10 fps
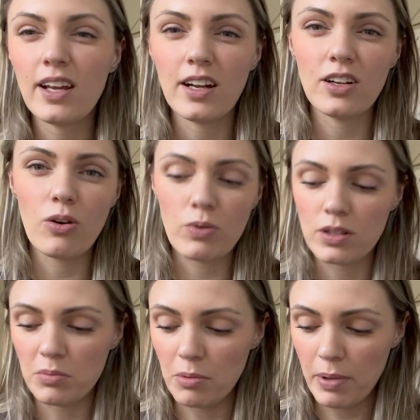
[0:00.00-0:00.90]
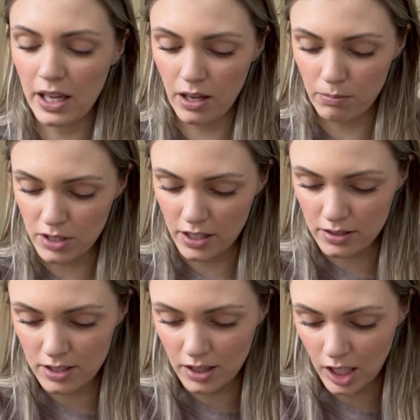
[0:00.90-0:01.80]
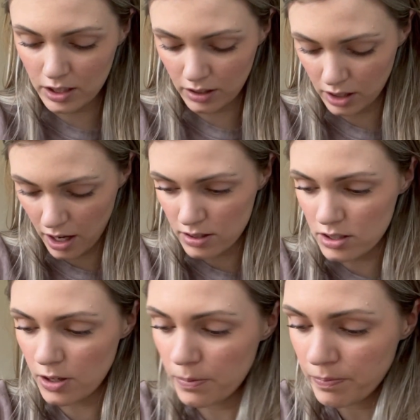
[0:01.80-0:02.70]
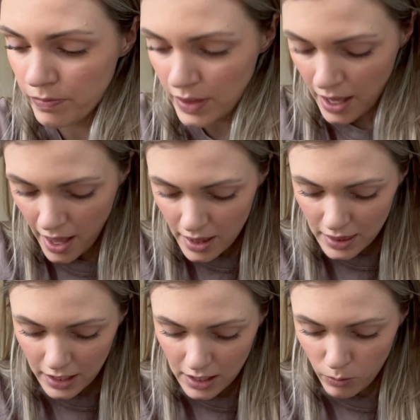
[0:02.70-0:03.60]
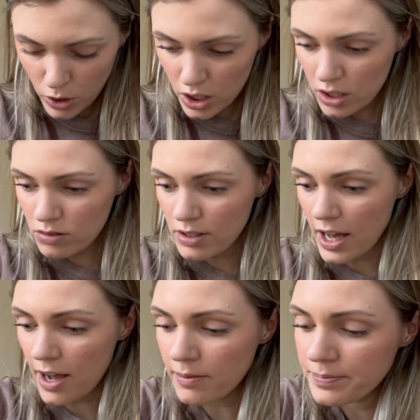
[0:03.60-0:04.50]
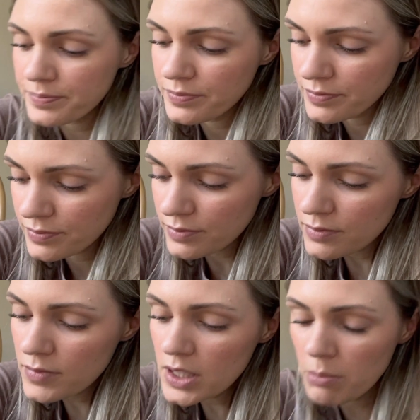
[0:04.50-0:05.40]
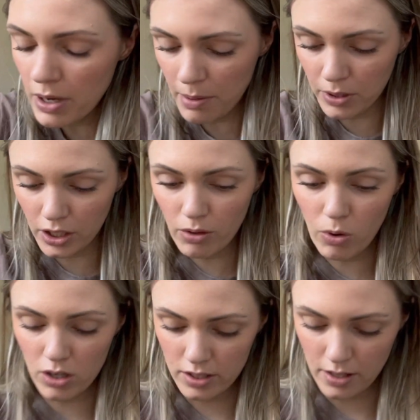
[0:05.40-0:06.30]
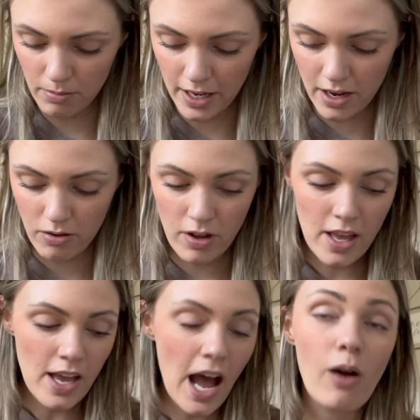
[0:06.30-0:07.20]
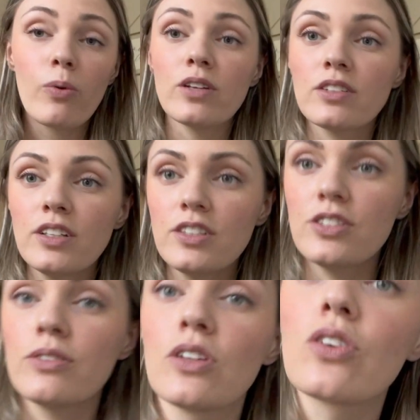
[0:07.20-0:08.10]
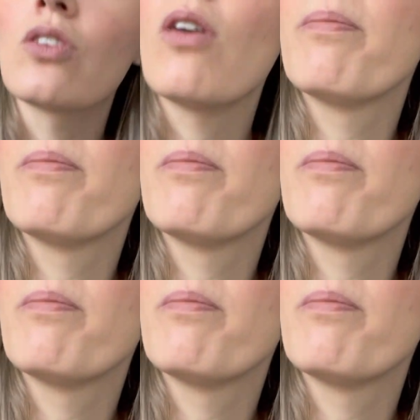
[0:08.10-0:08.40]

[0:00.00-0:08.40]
and I don't want them to pick up dust and things like that. So I think we're going to use that, but I'm going to go wash them now. I was going to do a little